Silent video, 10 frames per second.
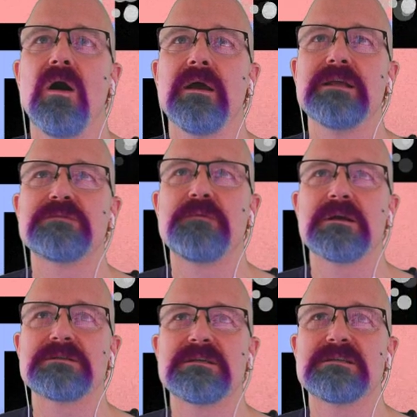it's
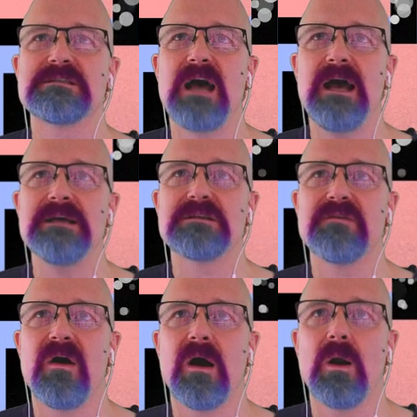because the size
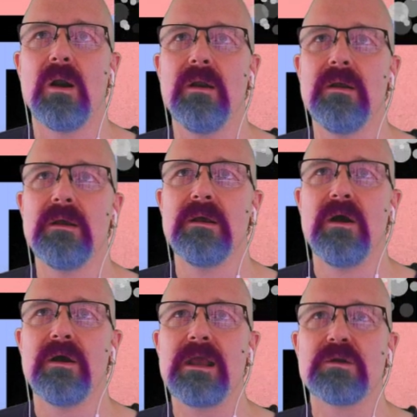of our
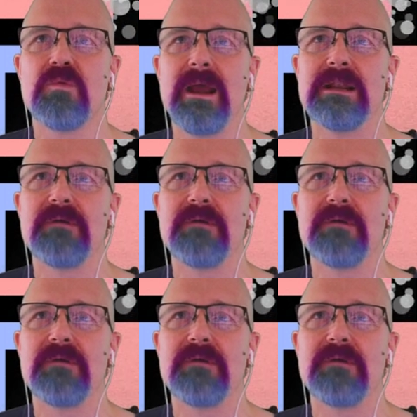Oh yeah, you're right.